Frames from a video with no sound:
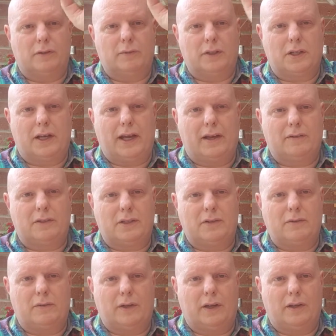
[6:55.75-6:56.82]
which allows
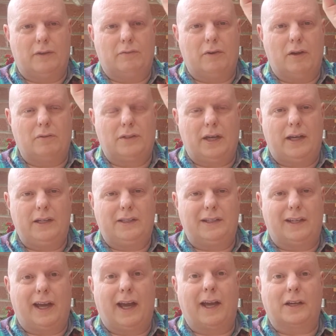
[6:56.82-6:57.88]
you the
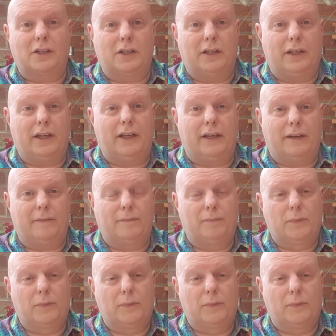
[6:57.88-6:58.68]
rotating action here.